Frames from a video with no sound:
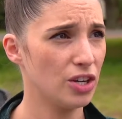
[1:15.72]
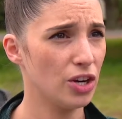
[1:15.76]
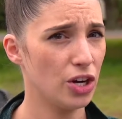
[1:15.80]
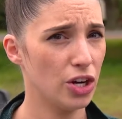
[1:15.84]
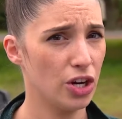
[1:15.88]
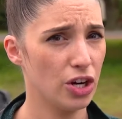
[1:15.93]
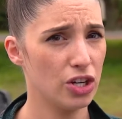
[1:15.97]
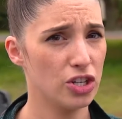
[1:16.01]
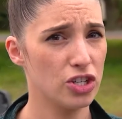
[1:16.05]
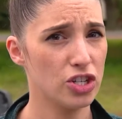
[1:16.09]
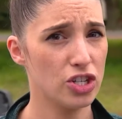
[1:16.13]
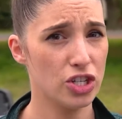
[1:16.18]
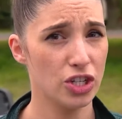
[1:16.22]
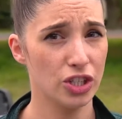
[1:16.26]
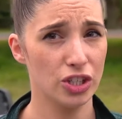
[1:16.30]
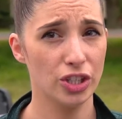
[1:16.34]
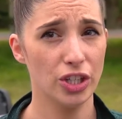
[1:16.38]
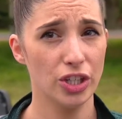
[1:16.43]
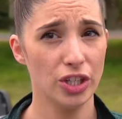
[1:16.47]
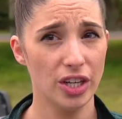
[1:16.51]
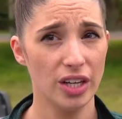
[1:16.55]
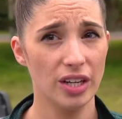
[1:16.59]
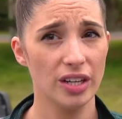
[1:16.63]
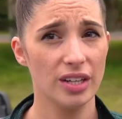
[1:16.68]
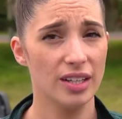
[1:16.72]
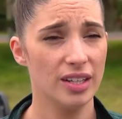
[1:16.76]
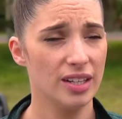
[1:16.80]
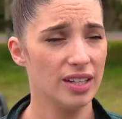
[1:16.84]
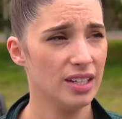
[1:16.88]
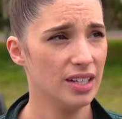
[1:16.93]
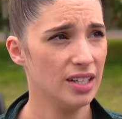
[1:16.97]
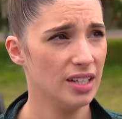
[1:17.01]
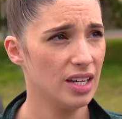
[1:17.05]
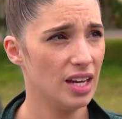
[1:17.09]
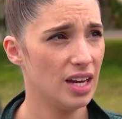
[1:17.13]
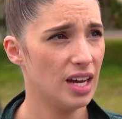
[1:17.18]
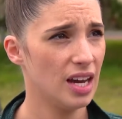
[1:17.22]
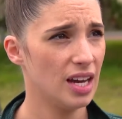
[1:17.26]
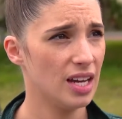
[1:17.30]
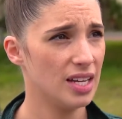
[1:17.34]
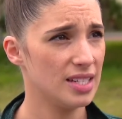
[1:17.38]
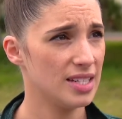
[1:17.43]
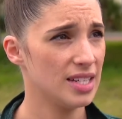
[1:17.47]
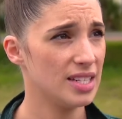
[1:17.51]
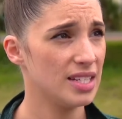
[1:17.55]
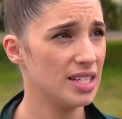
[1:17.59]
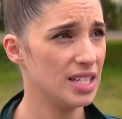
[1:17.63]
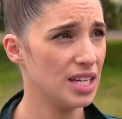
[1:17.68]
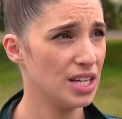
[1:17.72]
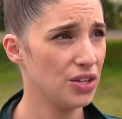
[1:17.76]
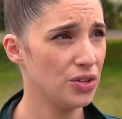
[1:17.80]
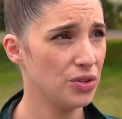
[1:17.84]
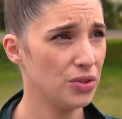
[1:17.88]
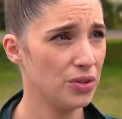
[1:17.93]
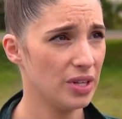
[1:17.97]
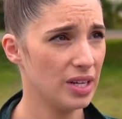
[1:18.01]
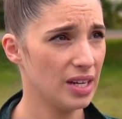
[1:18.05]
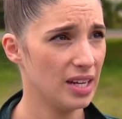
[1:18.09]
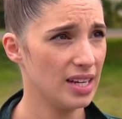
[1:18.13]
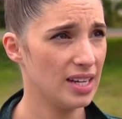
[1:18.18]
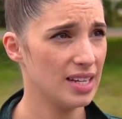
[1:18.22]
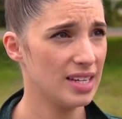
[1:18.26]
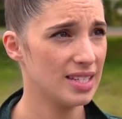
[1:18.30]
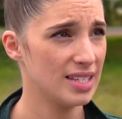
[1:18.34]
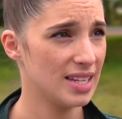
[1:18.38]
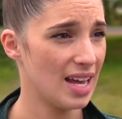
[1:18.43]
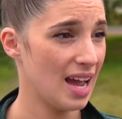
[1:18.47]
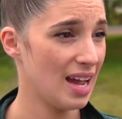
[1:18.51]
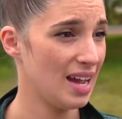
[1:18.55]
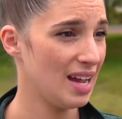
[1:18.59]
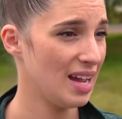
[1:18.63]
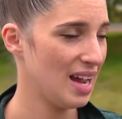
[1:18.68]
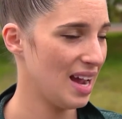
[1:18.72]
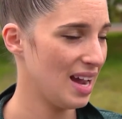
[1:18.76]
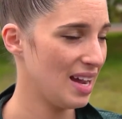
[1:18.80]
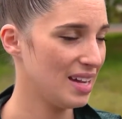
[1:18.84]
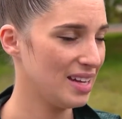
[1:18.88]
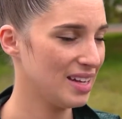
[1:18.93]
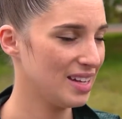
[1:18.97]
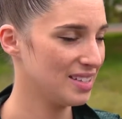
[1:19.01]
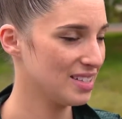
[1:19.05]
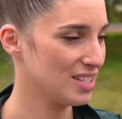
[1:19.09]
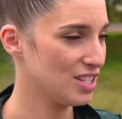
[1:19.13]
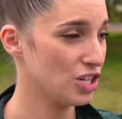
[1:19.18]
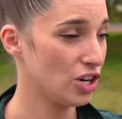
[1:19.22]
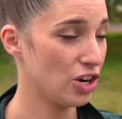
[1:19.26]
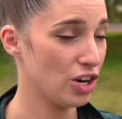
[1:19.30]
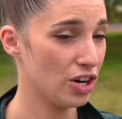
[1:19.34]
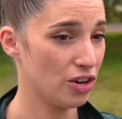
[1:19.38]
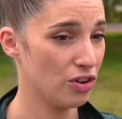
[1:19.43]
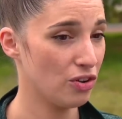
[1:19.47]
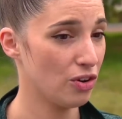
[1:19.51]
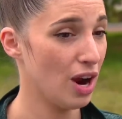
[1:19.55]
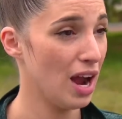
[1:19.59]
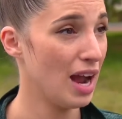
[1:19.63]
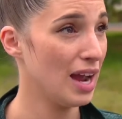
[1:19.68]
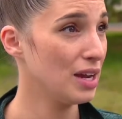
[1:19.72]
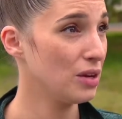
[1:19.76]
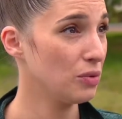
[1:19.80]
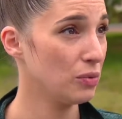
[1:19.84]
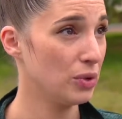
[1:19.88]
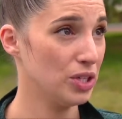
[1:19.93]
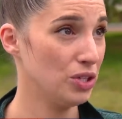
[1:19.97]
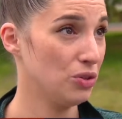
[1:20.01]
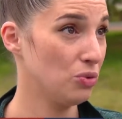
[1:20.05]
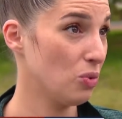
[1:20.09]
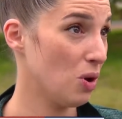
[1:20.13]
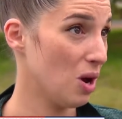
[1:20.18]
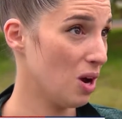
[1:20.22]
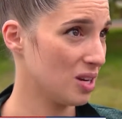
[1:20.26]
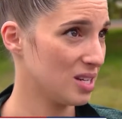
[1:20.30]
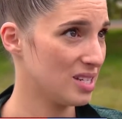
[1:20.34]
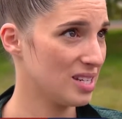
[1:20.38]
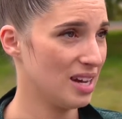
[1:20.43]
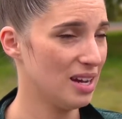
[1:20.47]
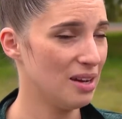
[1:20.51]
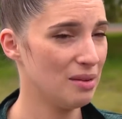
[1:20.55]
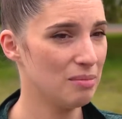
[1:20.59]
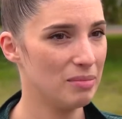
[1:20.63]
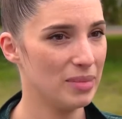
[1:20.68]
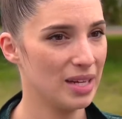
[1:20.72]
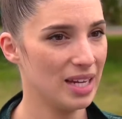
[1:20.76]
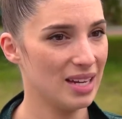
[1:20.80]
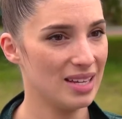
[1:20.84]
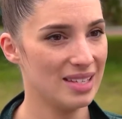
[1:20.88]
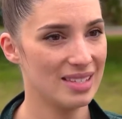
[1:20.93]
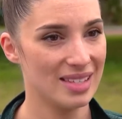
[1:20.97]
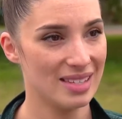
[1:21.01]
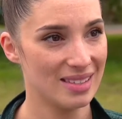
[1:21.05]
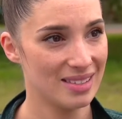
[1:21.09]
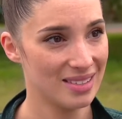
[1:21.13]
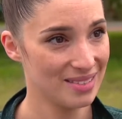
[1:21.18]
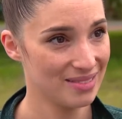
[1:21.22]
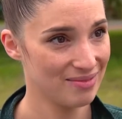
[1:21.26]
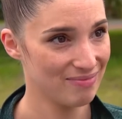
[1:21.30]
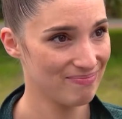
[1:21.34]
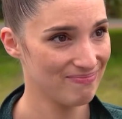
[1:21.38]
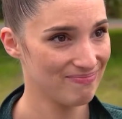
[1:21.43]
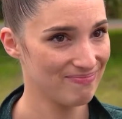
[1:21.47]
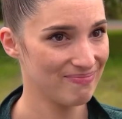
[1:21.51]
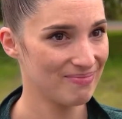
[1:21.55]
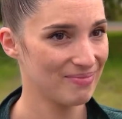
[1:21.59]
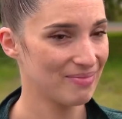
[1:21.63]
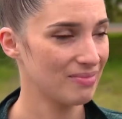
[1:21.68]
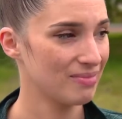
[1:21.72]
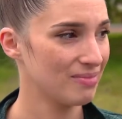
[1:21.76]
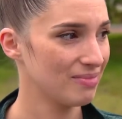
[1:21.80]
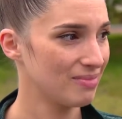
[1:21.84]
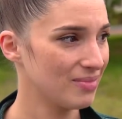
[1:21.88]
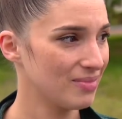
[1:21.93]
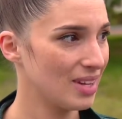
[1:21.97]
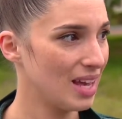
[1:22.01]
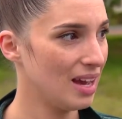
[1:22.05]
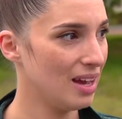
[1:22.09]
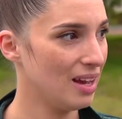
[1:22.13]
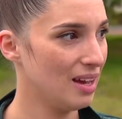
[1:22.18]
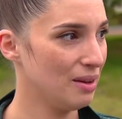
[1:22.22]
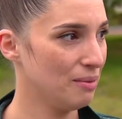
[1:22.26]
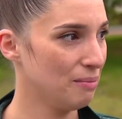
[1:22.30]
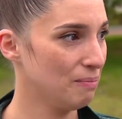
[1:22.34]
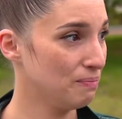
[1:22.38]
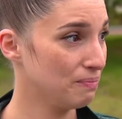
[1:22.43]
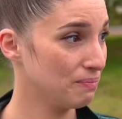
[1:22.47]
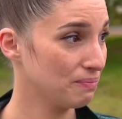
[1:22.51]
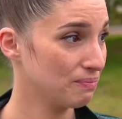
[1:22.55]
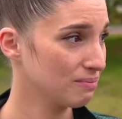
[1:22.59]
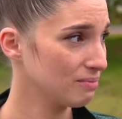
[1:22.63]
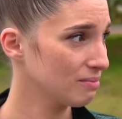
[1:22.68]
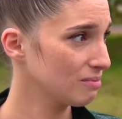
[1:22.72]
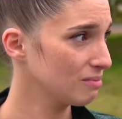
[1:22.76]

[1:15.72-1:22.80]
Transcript: the urge to look, to see who it is. I started crying when you walked up because I'm